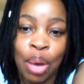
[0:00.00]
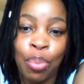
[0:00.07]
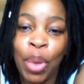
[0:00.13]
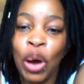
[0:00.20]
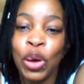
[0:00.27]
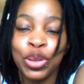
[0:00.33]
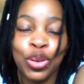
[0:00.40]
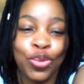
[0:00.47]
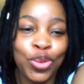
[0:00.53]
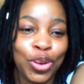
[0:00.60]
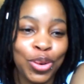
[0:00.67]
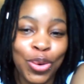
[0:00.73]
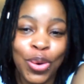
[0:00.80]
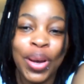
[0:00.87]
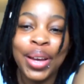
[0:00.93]
amount of, you
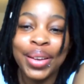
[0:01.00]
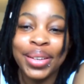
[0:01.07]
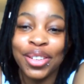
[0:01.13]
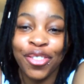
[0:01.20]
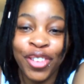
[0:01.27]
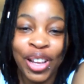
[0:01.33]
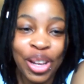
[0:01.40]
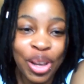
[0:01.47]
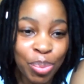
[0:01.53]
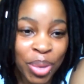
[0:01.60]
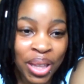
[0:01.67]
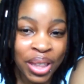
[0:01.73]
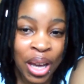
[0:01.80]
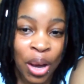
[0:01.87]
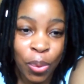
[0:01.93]
know,
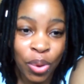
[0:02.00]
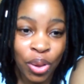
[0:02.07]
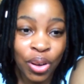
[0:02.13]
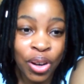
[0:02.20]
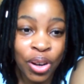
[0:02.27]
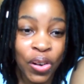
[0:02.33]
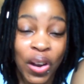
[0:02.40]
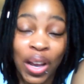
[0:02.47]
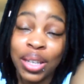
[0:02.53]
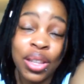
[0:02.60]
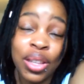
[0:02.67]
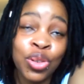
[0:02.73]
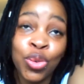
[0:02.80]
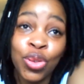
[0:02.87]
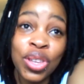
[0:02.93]
development that will occur. And
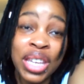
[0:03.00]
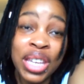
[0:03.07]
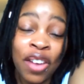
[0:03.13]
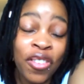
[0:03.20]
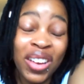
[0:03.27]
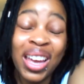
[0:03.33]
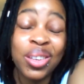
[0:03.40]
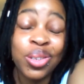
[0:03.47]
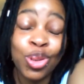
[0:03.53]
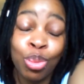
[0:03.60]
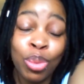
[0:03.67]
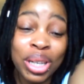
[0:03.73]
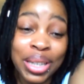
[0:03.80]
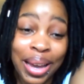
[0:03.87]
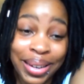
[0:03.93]
the truth is, Africa has so
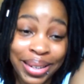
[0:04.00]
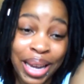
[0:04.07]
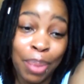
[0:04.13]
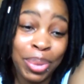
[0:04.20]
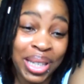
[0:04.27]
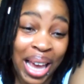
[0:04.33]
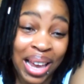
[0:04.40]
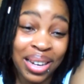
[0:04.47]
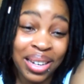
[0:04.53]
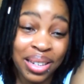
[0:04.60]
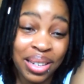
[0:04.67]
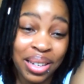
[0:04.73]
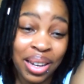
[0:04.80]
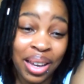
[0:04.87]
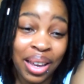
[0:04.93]
much untapped talent
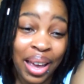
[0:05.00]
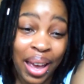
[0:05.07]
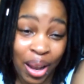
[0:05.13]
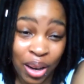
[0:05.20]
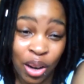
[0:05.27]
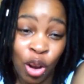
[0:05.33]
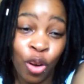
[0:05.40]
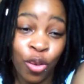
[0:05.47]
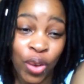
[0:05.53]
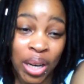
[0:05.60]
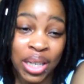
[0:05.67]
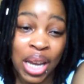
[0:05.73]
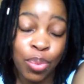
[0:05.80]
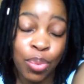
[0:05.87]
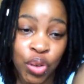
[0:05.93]
and a lot of
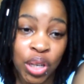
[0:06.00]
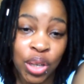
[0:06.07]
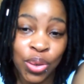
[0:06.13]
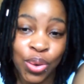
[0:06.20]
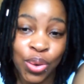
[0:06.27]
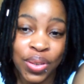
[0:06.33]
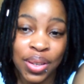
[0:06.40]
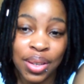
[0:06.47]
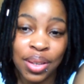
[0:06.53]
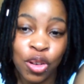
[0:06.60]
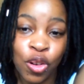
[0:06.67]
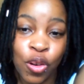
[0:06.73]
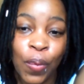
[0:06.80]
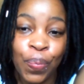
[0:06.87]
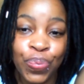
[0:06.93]
untapped resources.
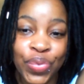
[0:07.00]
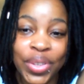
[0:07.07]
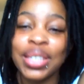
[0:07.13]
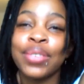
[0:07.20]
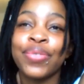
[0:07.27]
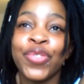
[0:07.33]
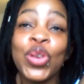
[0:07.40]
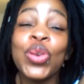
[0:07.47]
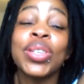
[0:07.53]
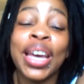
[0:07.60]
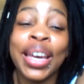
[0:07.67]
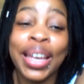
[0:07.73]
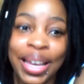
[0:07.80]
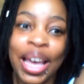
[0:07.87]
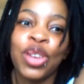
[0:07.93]
So this feels
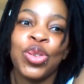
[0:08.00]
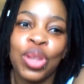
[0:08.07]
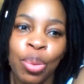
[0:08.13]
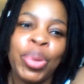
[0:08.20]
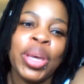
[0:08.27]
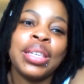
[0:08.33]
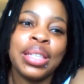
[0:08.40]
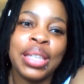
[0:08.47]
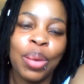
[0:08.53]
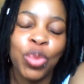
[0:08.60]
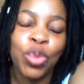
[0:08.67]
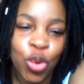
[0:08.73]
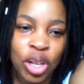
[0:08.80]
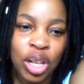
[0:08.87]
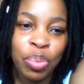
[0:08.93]
like it's actually the best time
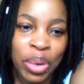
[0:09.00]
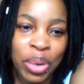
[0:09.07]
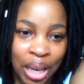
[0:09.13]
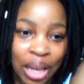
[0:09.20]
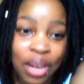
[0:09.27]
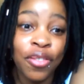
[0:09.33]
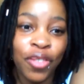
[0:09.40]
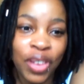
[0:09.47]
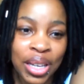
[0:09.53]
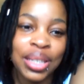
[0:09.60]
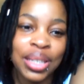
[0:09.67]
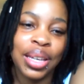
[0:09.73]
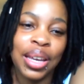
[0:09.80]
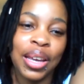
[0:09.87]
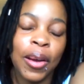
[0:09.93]
to really be
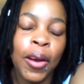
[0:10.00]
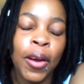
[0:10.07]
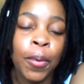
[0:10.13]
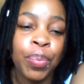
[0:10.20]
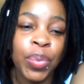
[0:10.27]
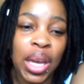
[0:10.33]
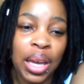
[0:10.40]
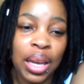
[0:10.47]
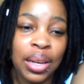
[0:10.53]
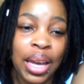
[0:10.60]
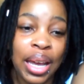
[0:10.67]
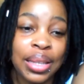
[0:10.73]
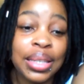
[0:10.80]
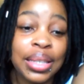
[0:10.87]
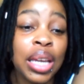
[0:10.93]
investing in,
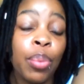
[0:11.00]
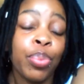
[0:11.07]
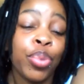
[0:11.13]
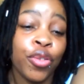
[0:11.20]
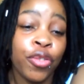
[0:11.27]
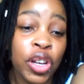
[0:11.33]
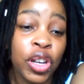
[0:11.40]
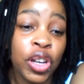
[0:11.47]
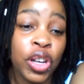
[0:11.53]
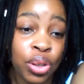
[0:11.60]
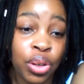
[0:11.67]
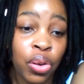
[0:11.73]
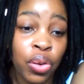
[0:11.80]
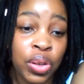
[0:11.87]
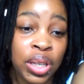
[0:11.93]
in STEM
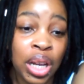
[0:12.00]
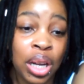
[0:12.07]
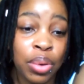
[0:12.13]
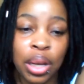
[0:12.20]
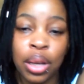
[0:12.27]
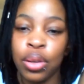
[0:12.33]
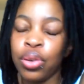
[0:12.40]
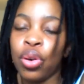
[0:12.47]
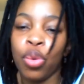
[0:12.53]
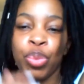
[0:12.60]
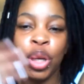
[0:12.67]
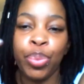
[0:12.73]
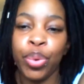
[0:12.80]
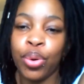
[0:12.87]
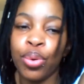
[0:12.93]
professionals,
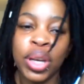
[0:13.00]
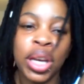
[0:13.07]
people who